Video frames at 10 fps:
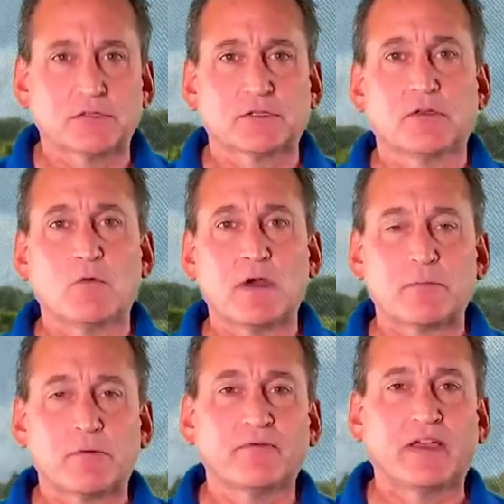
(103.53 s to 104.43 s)
So you want
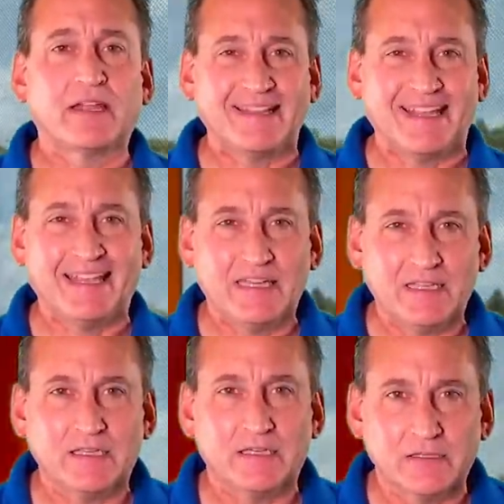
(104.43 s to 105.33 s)
to prevent any
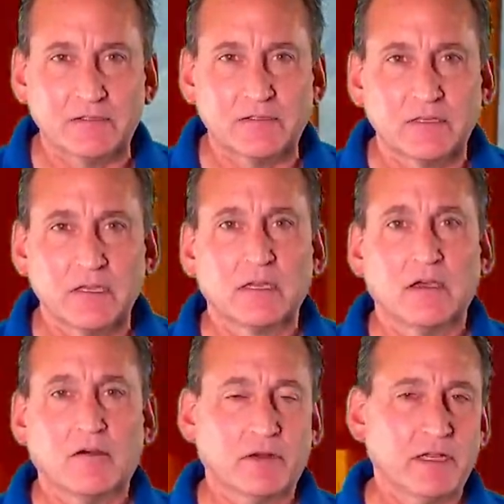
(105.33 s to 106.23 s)
kids
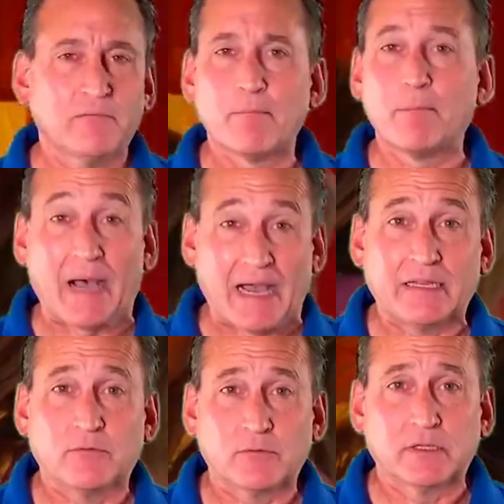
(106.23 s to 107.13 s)
or
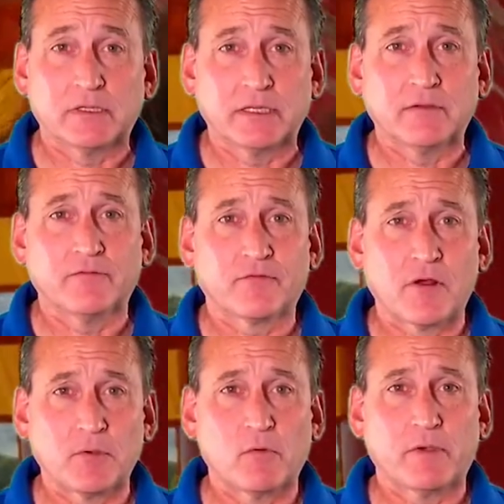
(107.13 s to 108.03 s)
anybody really
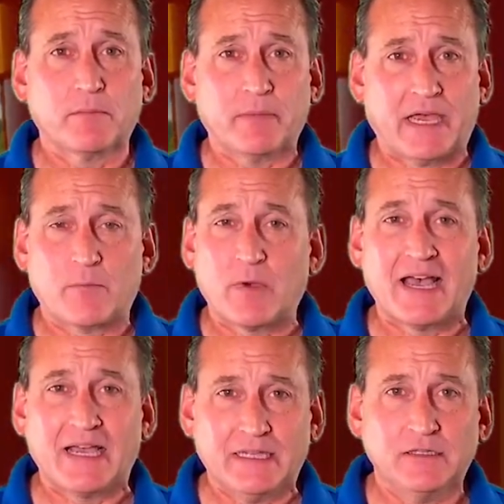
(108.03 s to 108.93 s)
from going back
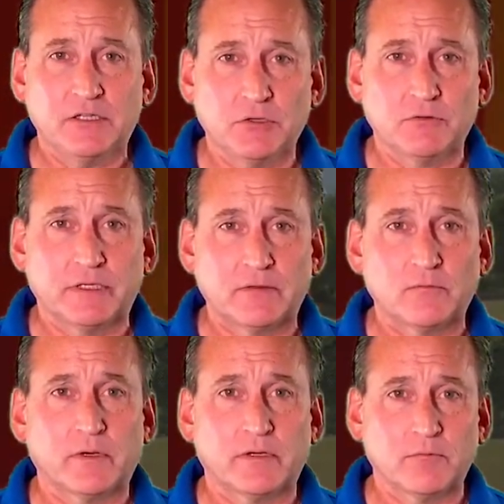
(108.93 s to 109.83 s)
behind the
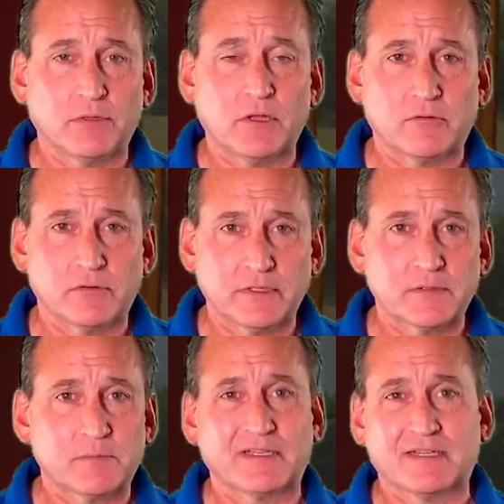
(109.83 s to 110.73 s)
unit where the blower
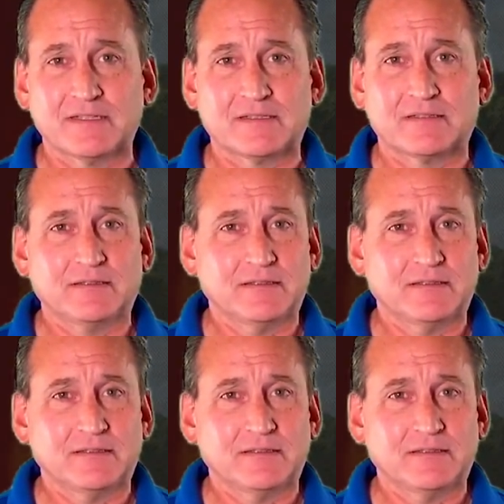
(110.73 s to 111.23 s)
is, because